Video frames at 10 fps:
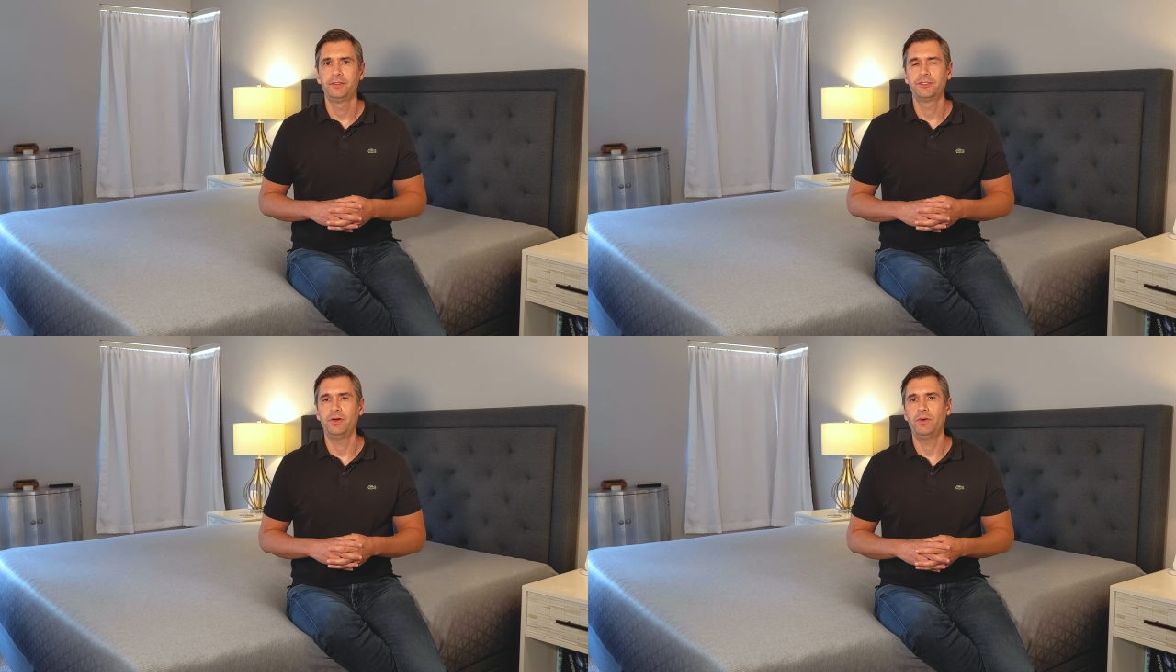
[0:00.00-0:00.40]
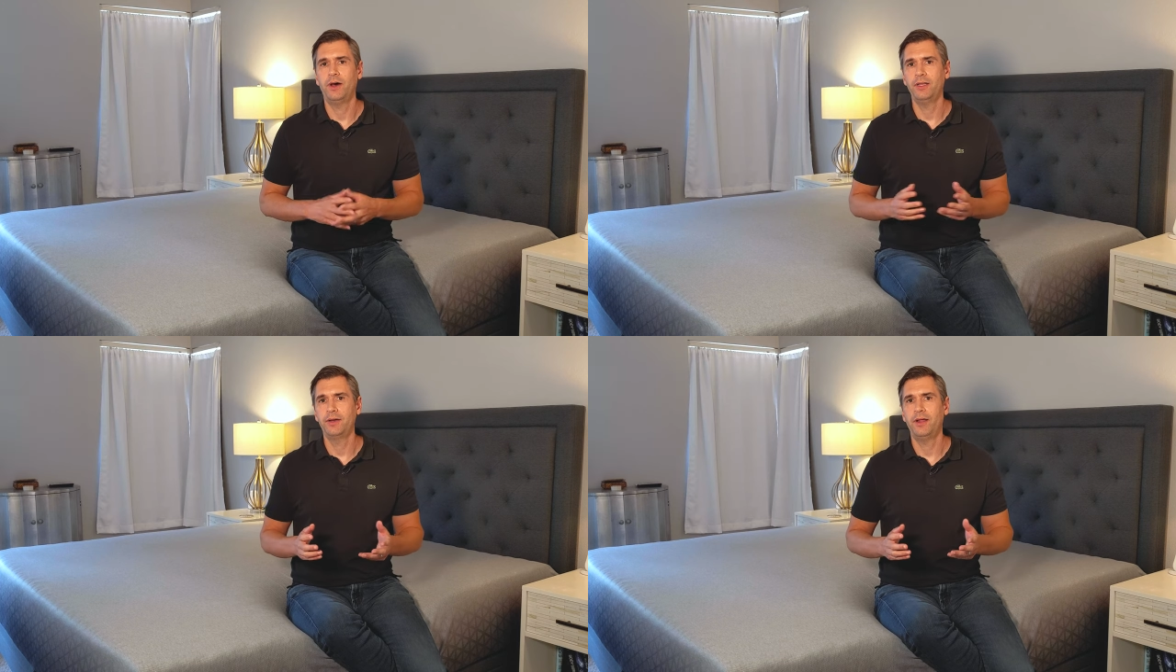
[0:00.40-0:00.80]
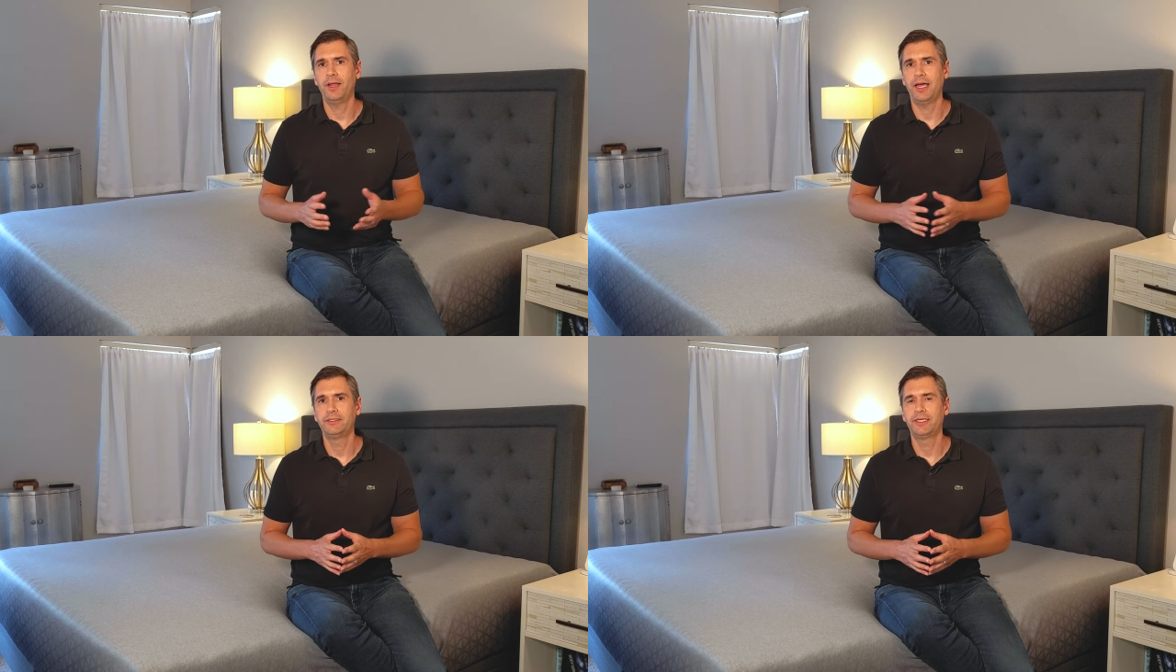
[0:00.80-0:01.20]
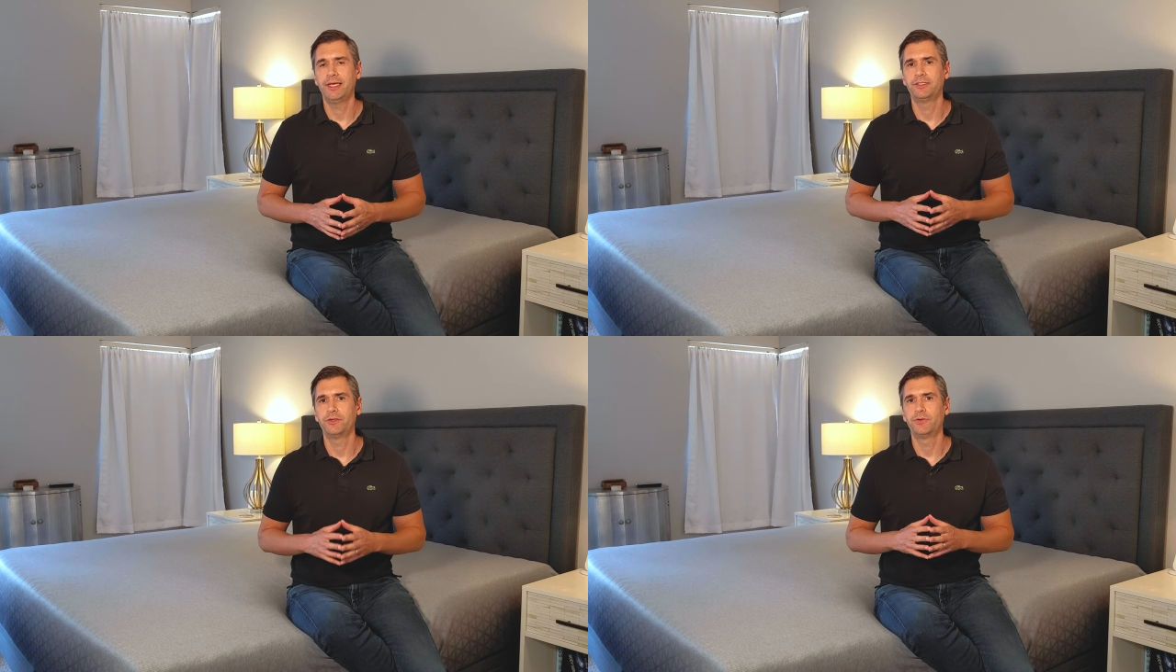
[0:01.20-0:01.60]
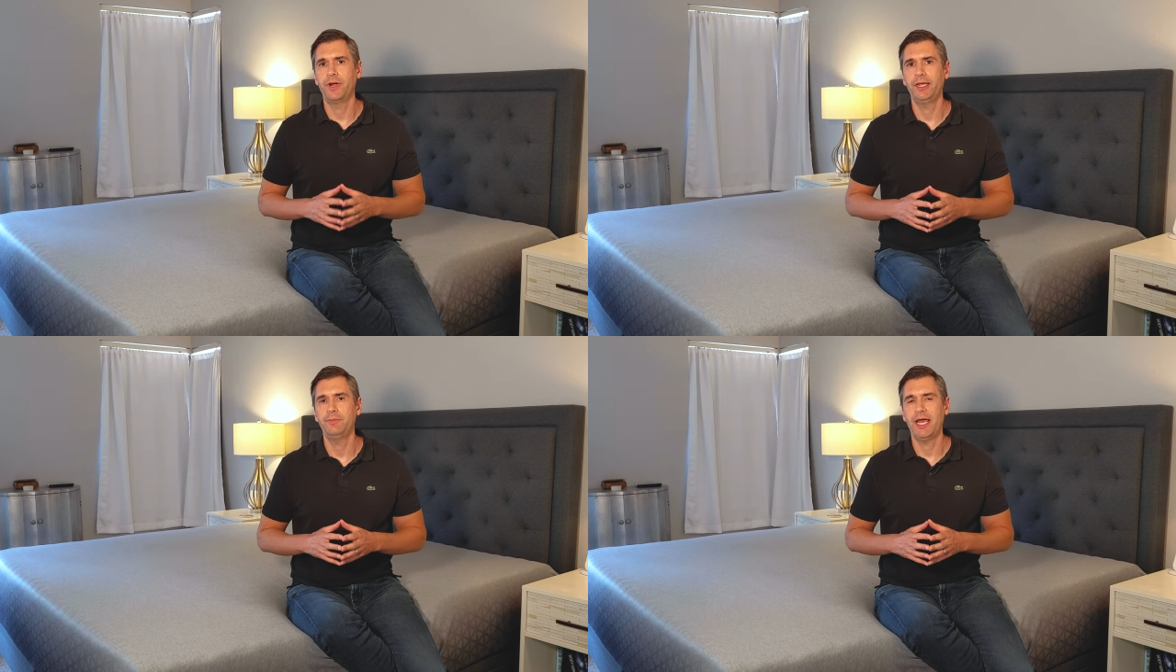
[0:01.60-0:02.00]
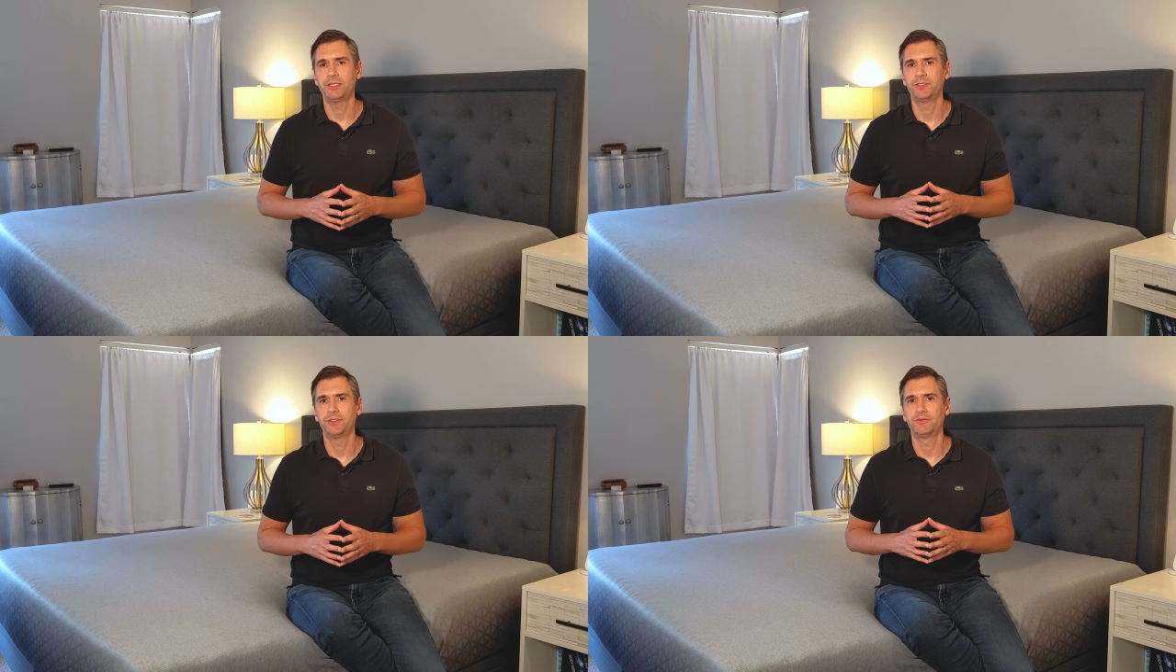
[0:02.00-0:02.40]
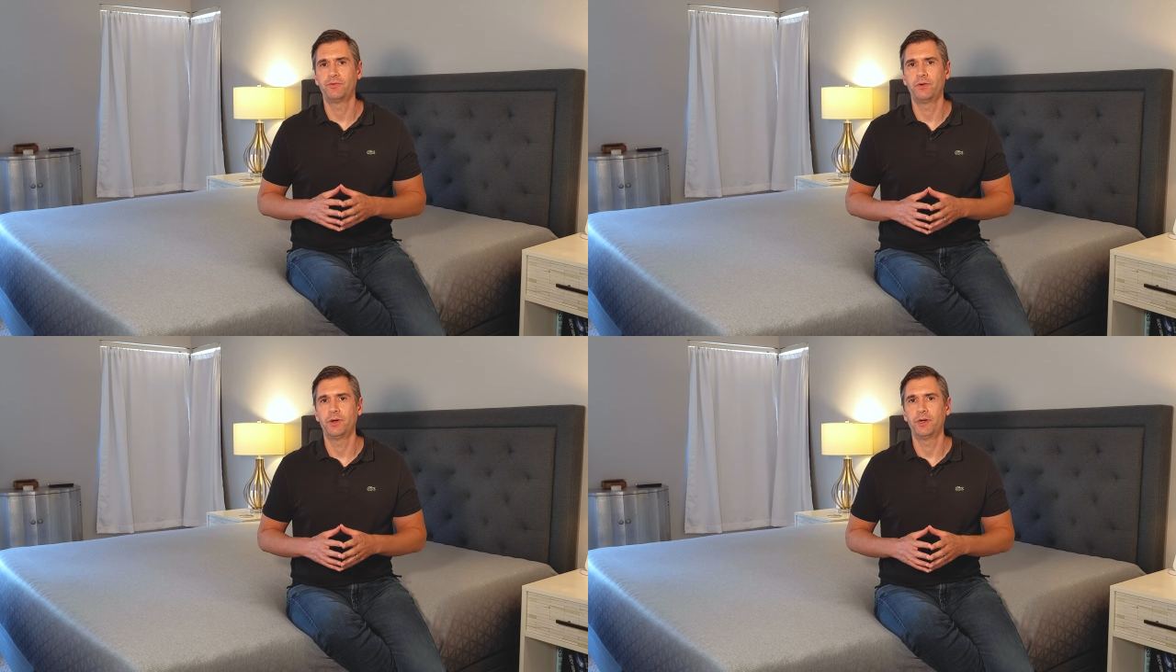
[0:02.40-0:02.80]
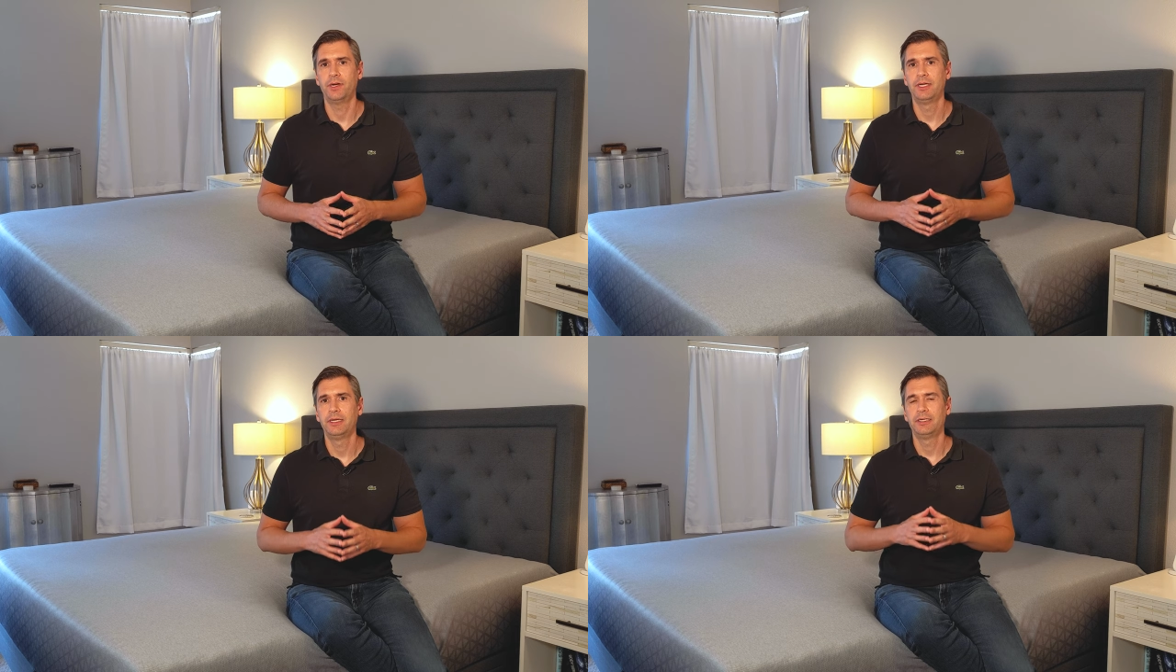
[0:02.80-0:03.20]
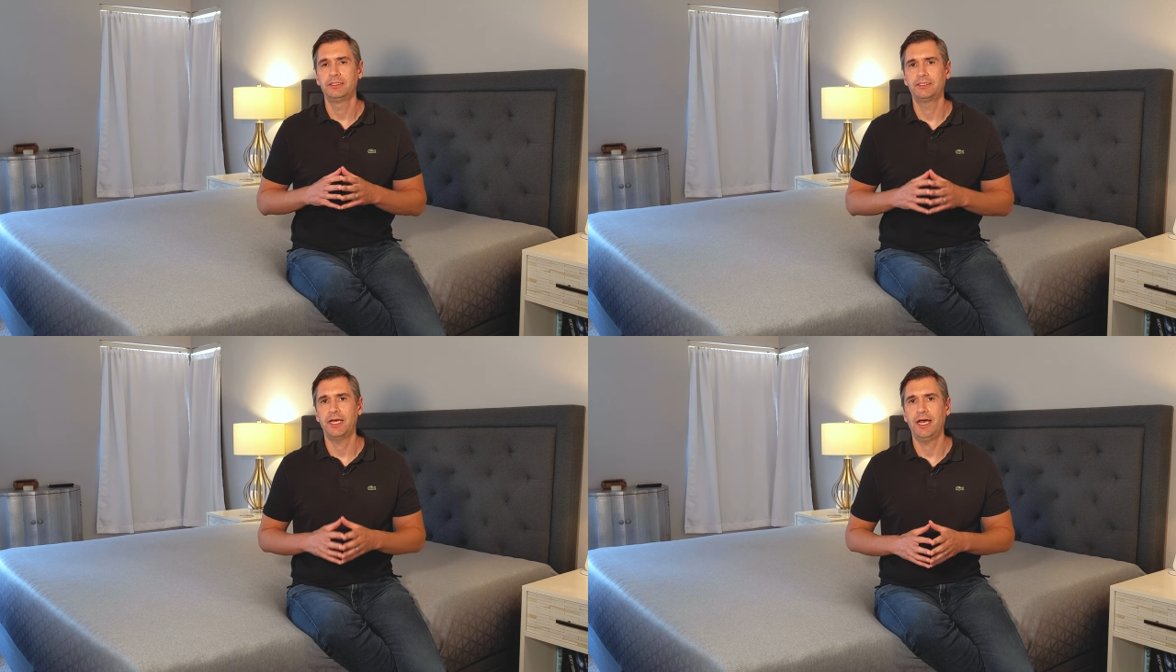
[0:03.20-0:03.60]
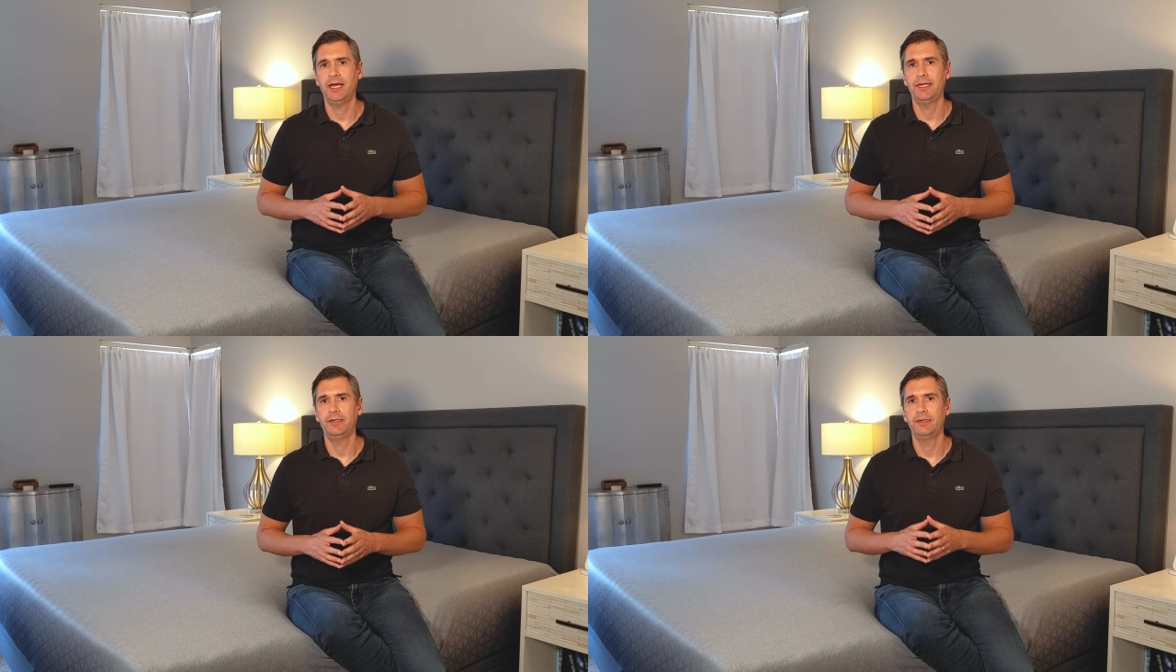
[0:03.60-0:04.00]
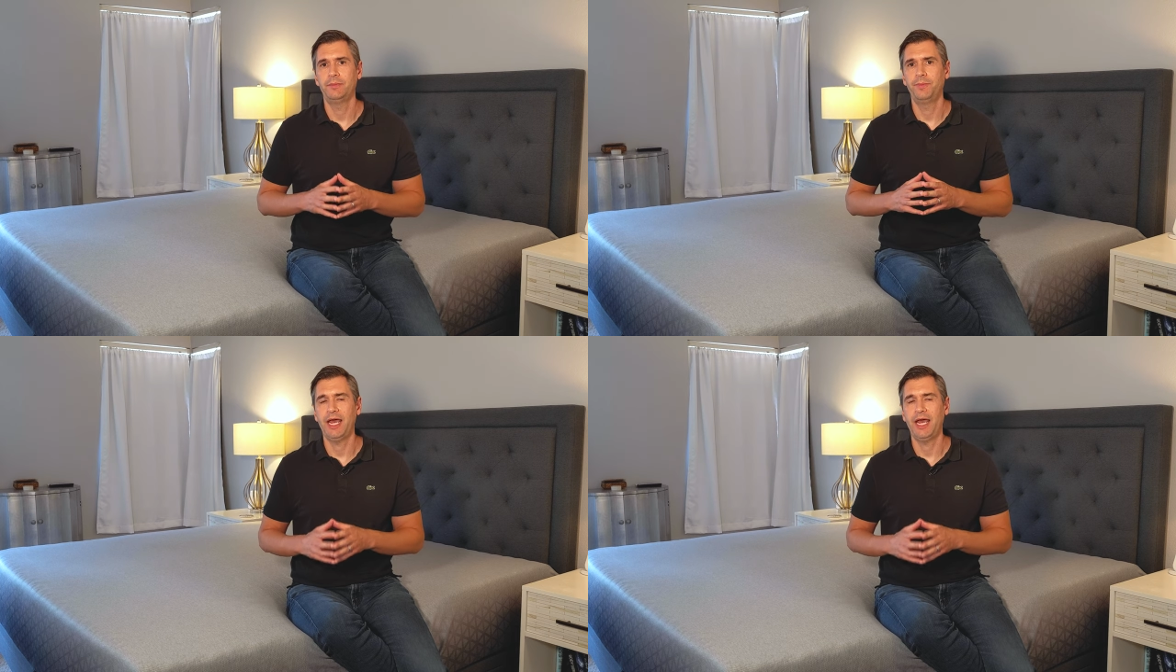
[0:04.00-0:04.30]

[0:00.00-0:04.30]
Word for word: So all in all, I'd say it's a great mattress for side,